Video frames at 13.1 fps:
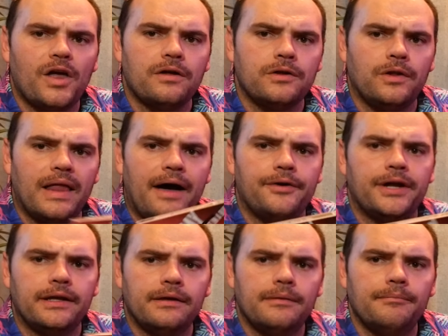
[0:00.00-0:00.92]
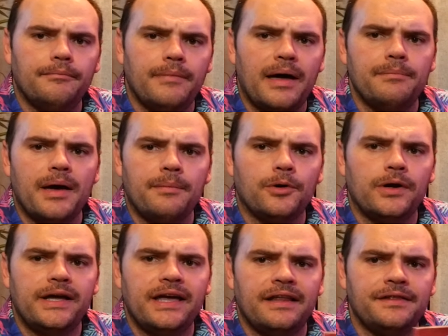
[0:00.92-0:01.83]
clouding my
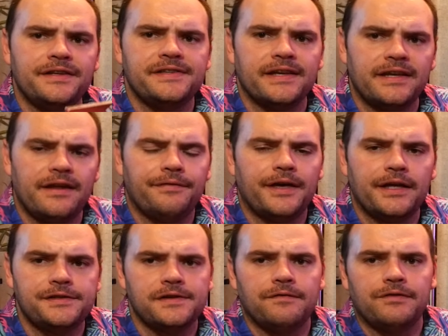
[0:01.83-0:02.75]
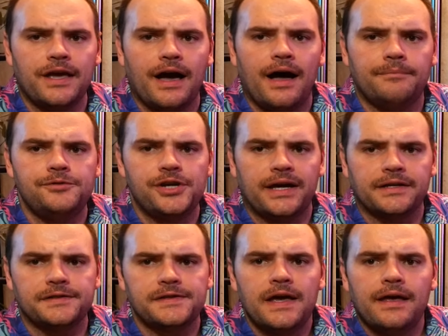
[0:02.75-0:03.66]
memory and the significance of the
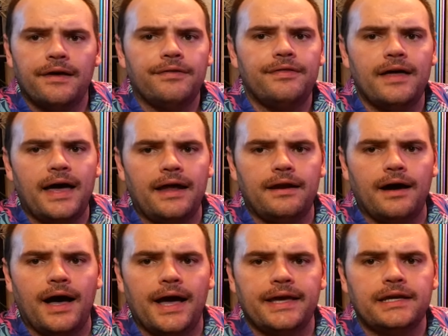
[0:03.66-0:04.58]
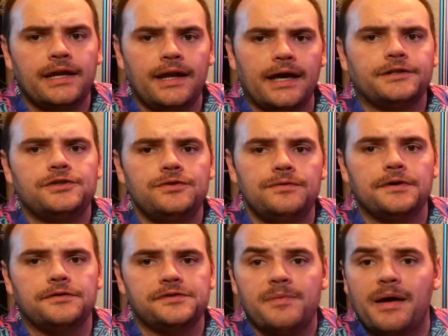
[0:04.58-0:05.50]
objects that I connect to
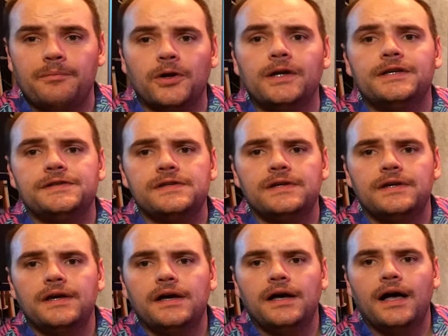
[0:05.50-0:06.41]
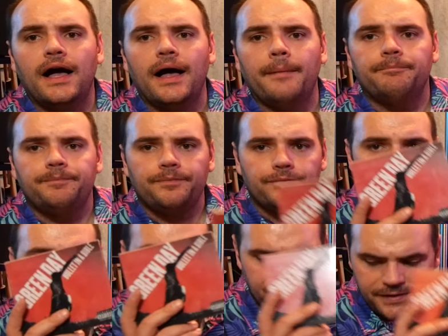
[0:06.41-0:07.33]
those memories.
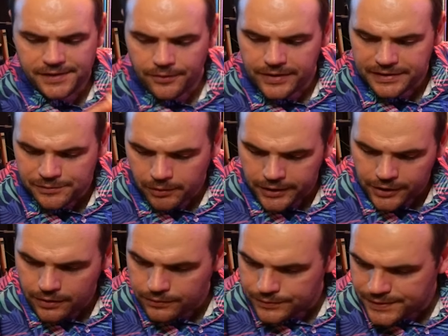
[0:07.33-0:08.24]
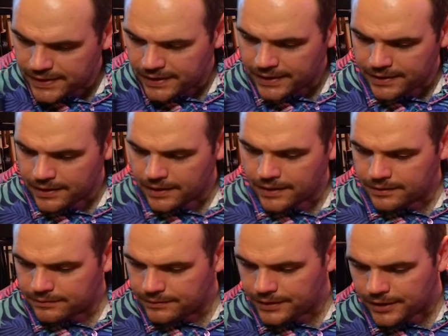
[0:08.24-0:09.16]
And so this one goes in a,
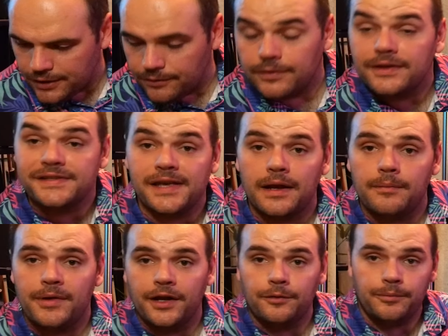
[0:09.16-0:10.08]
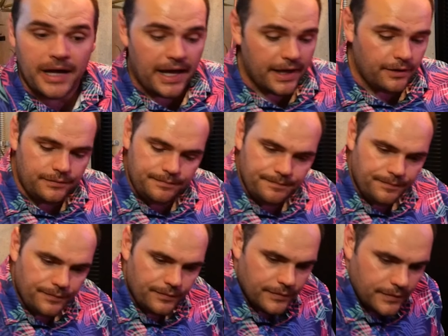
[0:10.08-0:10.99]
sentimental pile,
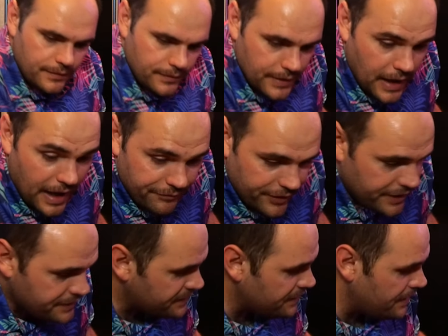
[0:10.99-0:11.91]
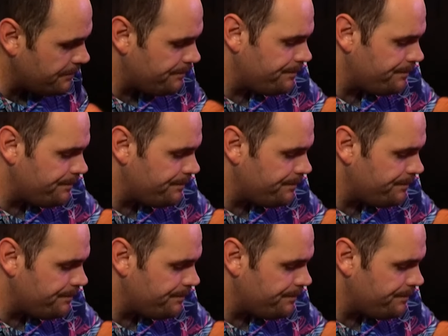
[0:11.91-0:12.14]
obviously.